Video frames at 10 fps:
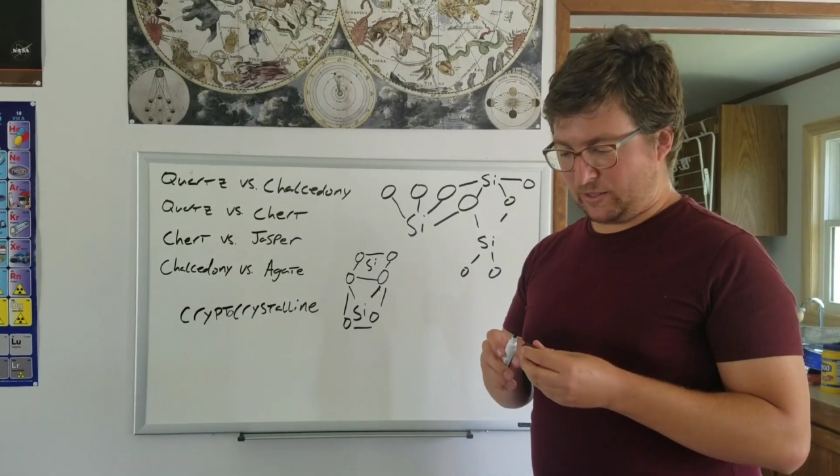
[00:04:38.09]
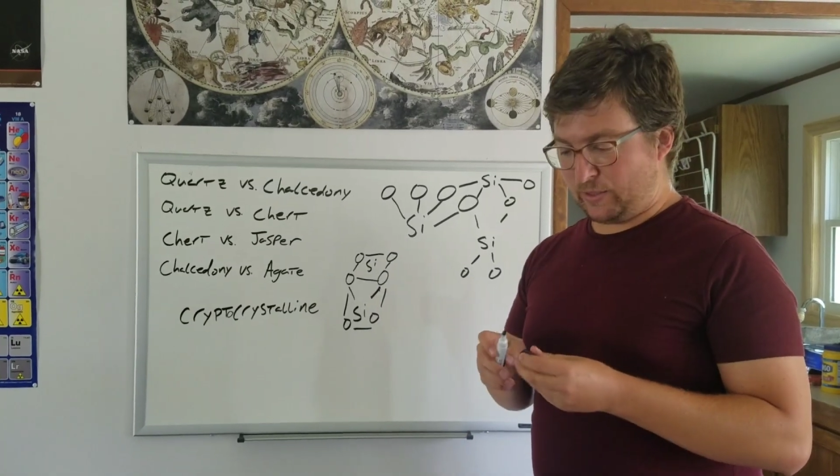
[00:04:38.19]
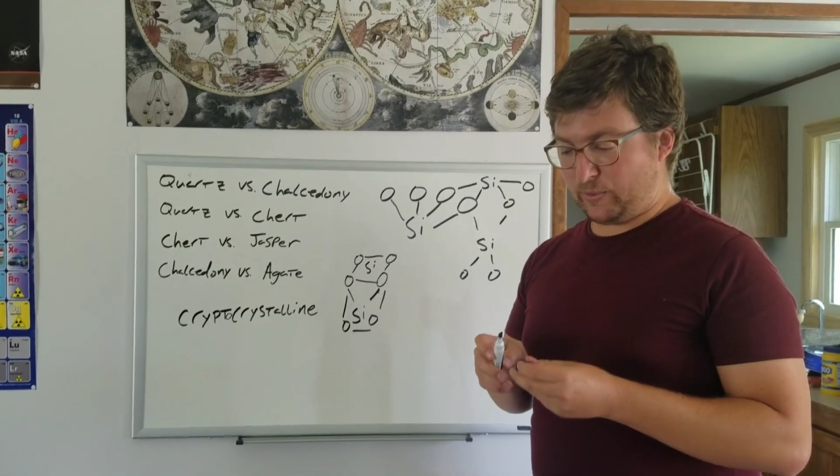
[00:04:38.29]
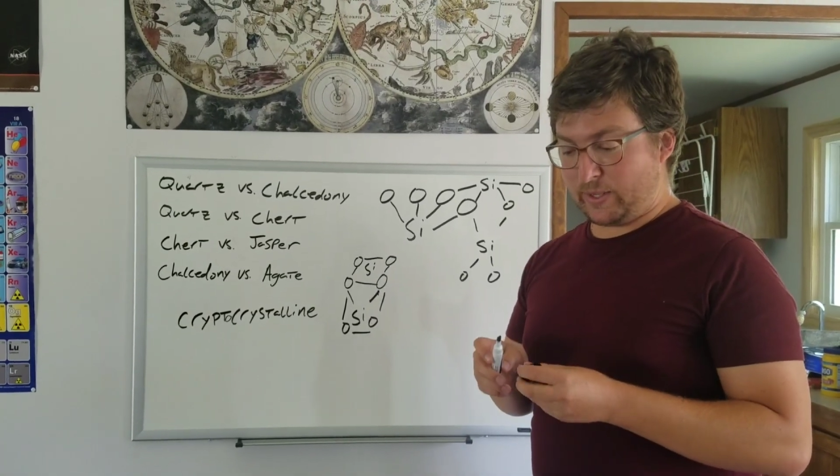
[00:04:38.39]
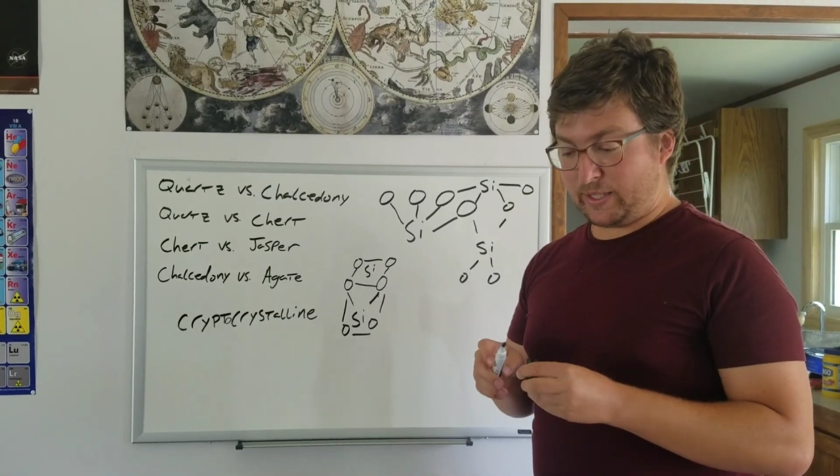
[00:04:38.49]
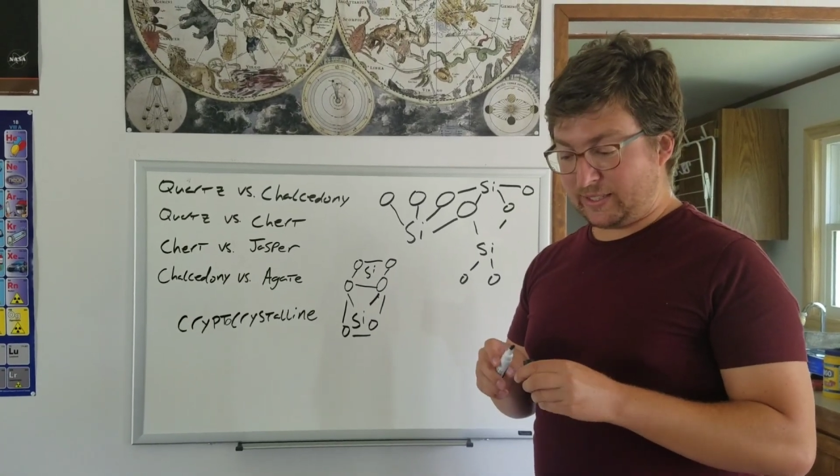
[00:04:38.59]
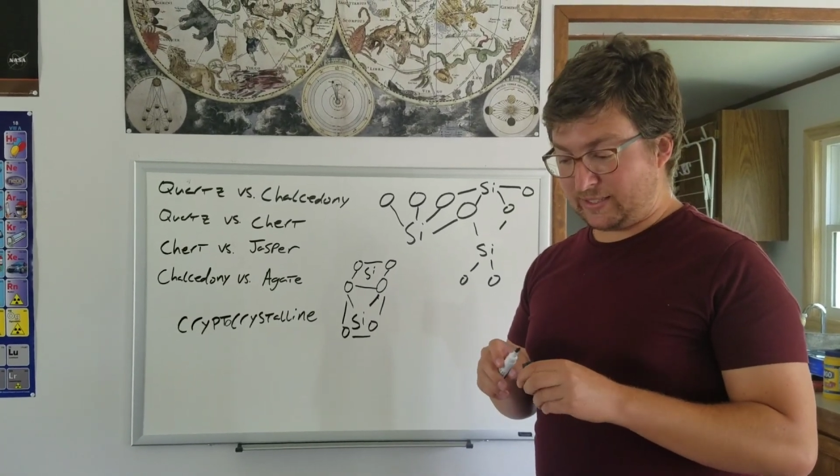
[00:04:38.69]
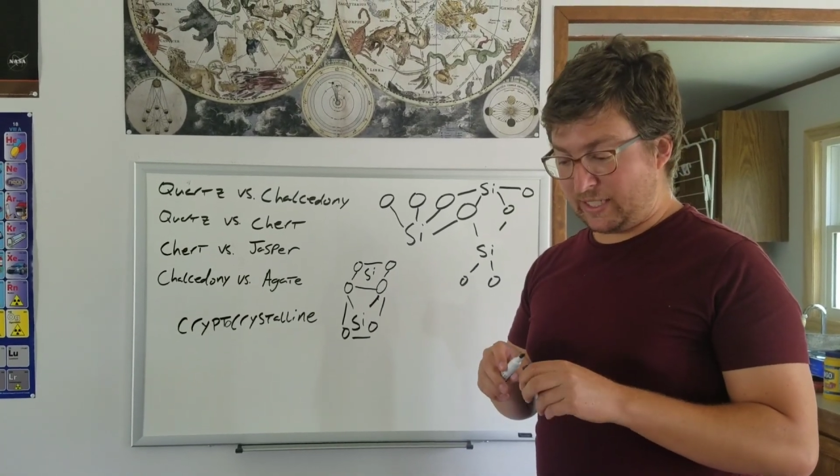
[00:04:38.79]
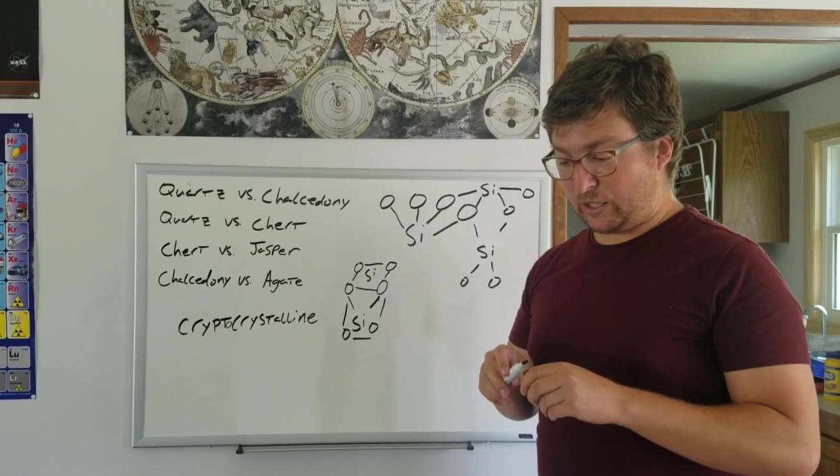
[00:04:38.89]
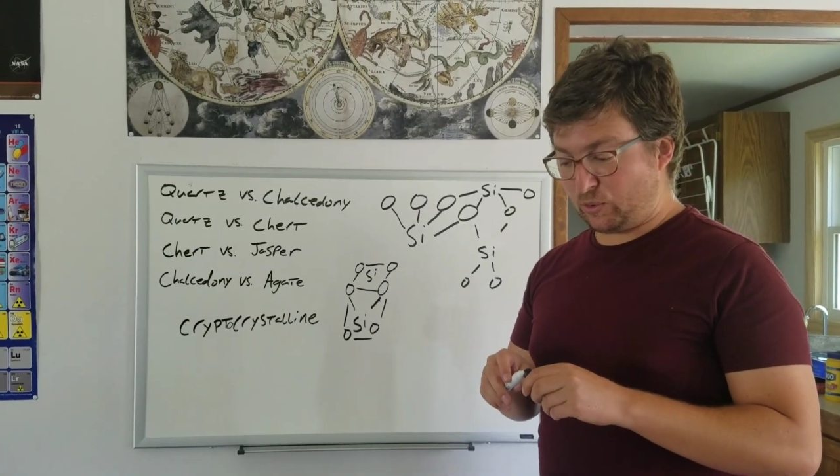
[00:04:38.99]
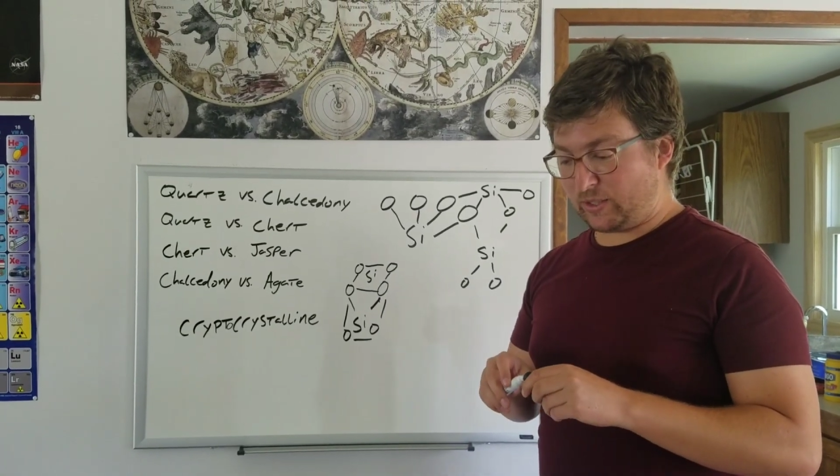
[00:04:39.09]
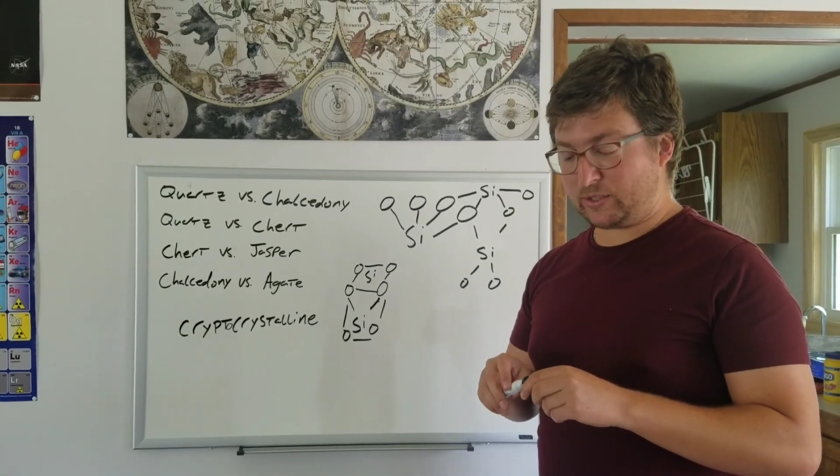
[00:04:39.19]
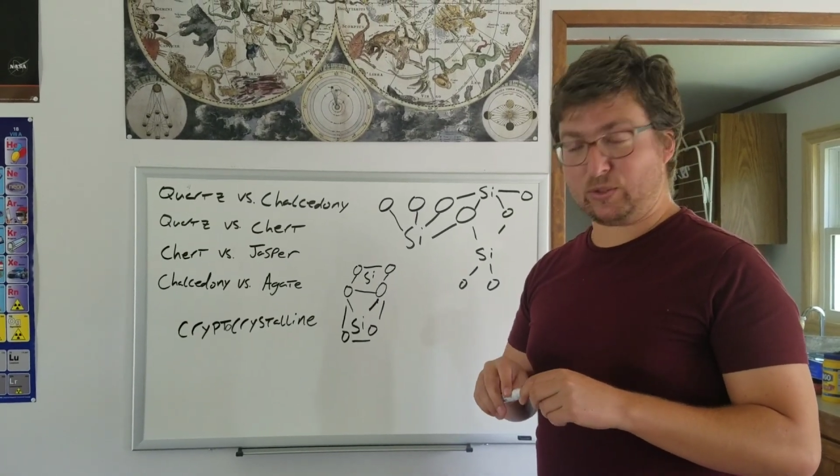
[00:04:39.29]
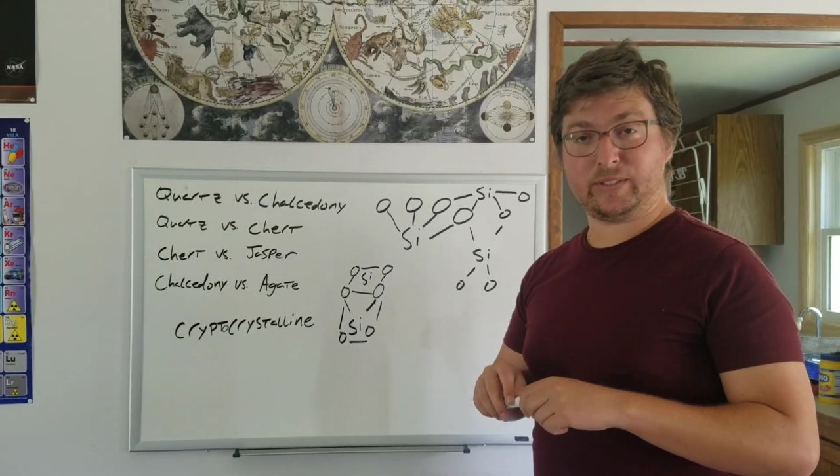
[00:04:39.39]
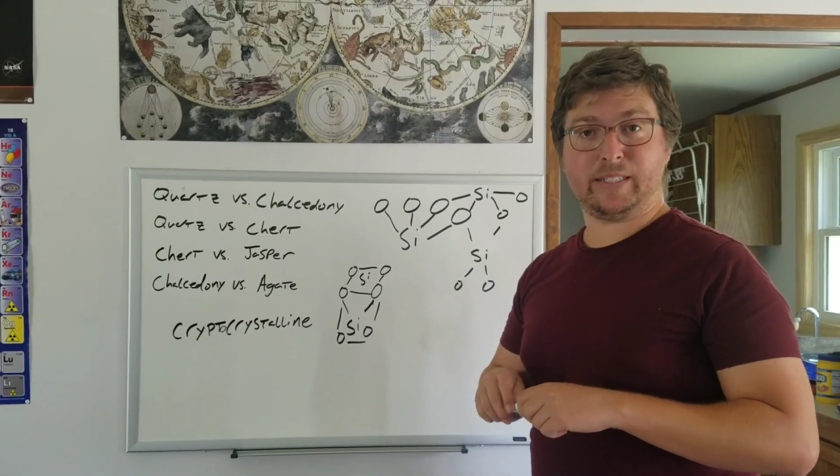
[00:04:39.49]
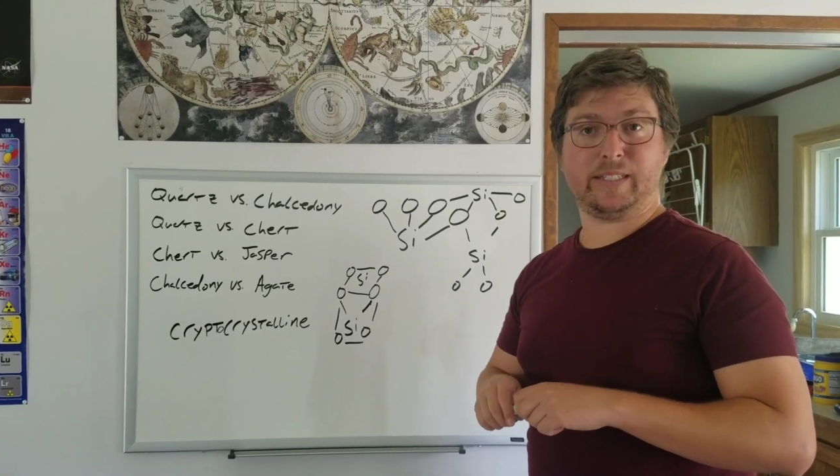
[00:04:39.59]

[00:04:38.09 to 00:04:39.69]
where you can see the crystals in them,